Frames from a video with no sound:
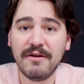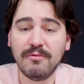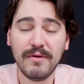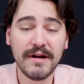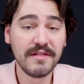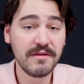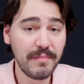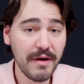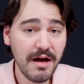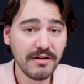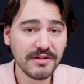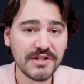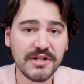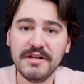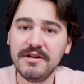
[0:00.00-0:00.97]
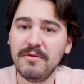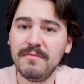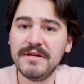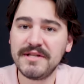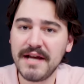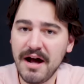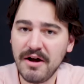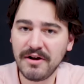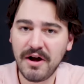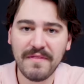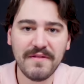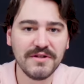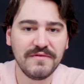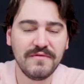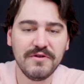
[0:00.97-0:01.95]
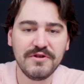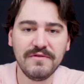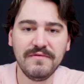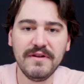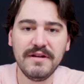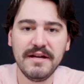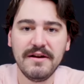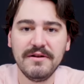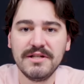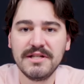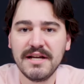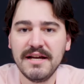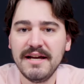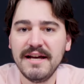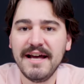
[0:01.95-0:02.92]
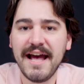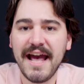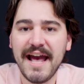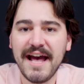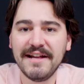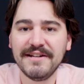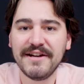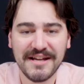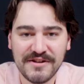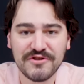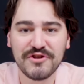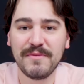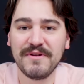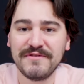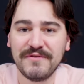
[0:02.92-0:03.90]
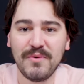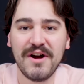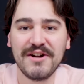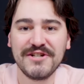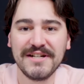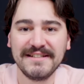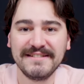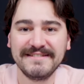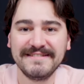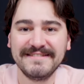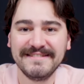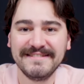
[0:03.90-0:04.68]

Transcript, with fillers: and ring the bell so you don't miss out on those future videos. And thank you so much for watching.